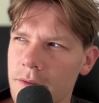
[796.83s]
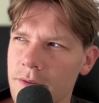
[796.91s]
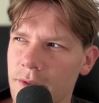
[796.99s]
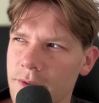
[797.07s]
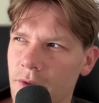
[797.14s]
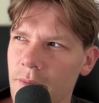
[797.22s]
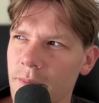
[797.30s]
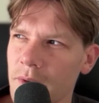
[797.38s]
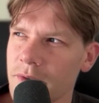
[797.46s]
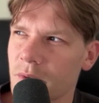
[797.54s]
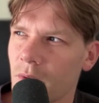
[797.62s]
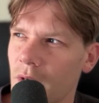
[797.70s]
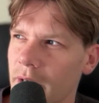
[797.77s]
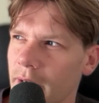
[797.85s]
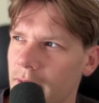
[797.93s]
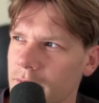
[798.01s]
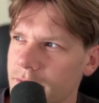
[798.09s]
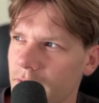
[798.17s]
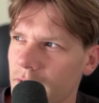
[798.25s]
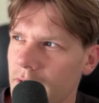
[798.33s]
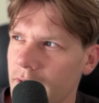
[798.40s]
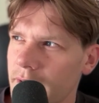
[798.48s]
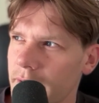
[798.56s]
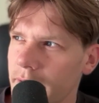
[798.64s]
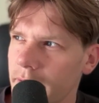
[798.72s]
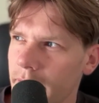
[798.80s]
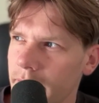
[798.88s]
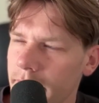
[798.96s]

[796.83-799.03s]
the belt squat, I was on